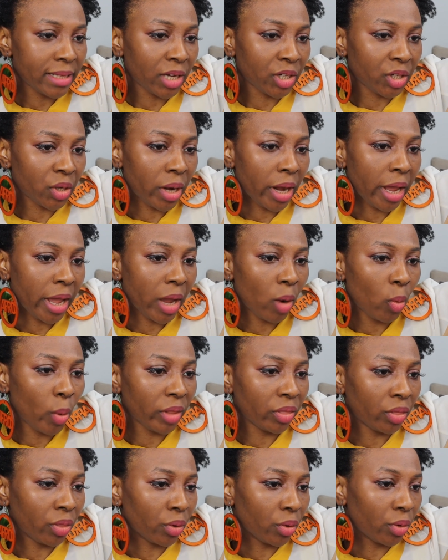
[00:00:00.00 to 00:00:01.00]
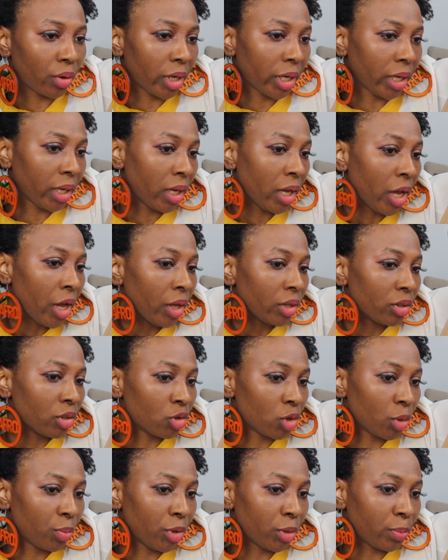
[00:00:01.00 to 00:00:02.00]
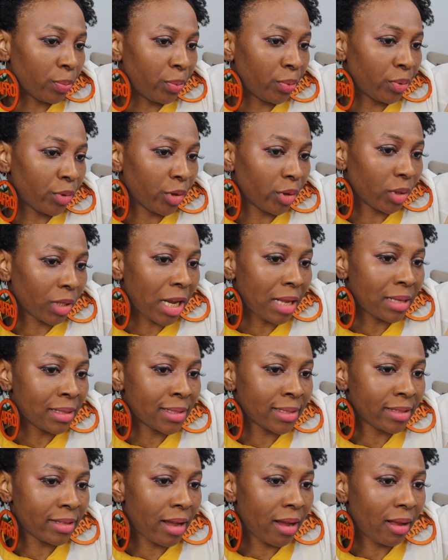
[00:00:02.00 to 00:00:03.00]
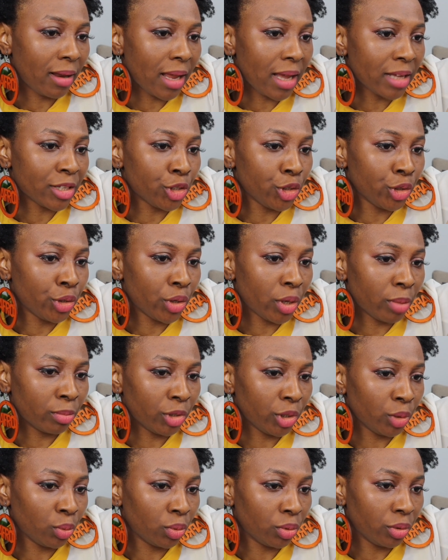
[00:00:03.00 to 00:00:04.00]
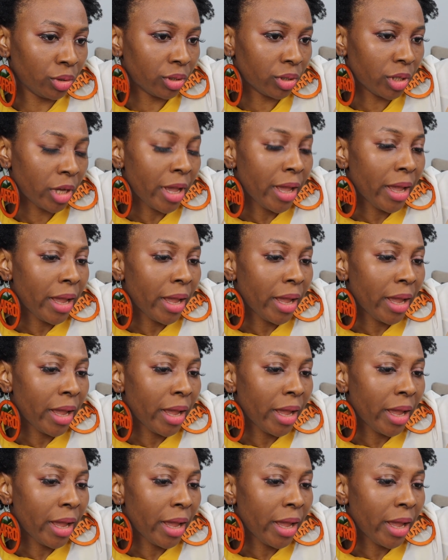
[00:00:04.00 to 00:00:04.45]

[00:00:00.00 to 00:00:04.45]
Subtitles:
Section hair, wet thoroughly, distribute product and style as you normally would.